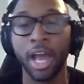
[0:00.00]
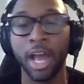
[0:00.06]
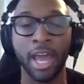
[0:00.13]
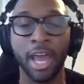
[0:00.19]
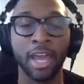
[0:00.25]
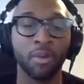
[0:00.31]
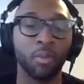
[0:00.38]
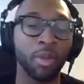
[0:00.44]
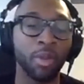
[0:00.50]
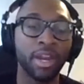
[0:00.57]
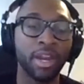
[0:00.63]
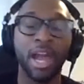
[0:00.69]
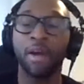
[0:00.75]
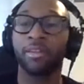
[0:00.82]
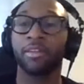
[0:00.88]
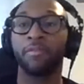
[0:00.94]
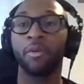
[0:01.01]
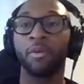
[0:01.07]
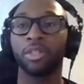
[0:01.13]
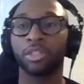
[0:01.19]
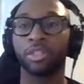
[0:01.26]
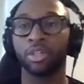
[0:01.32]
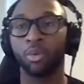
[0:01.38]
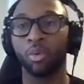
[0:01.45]
And we now have to
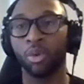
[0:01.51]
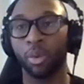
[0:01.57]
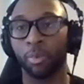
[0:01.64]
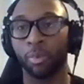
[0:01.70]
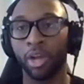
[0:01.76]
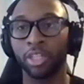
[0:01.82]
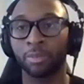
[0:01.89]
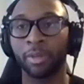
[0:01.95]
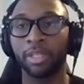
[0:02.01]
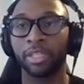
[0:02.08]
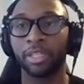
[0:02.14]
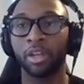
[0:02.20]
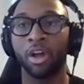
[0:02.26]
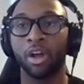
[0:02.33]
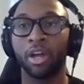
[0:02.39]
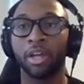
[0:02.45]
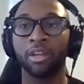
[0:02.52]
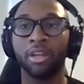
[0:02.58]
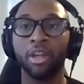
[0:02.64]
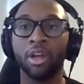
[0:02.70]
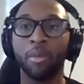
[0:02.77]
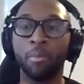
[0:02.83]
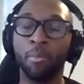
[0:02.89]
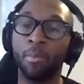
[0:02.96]
focus in a world of prospecting on
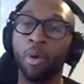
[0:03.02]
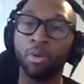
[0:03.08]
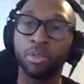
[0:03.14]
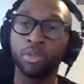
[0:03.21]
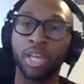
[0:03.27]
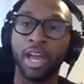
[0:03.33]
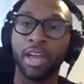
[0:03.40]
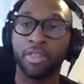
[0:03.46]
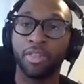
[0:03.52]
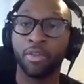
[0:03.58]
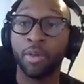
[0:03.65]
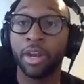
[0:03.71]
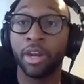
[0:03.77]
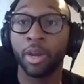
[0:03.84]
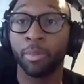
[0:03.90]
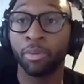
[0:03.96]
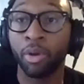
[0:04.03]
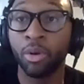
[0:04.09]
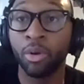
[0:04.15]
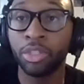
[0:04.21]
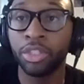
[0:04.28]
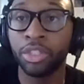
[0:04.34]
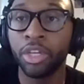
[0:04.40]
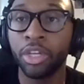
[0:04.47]
multi-threaded
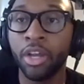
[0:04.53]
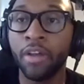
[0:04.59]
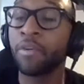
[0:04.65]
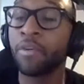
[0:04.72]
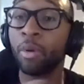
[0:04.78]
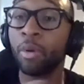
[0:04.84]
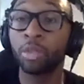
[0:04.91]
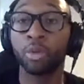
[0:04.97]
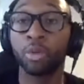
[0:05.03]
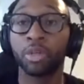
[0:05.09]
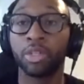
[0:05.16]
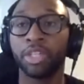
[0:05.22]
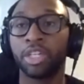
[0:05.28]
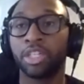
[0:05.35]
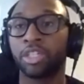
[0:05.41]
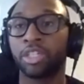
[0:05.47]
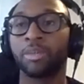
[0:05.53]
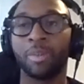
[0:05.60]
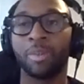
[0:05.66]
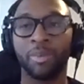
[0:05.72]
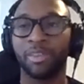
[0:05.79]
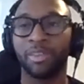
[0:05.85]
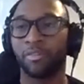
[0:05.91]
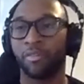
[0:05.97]
approach. For most organizations, it might
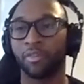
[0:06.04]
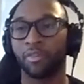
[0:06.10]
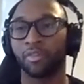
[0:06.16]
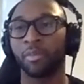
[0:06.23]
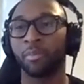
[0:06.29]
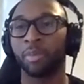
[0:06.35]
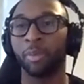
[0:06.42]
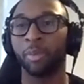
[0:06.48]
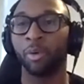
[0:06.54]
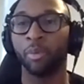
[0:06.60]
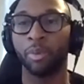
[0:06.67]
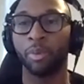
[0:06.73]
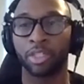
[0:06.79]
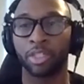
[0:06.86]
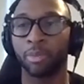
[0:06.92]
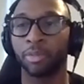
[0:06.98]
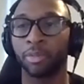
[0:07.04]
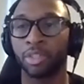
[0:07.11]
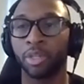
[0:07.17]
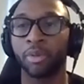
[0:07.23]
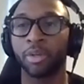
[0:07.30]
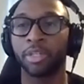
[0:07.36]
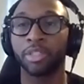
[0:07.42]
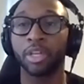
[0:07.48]
be different for some people based on your
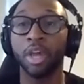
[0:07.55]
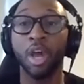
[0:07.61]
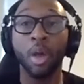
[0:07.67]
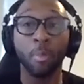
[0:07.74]
personas.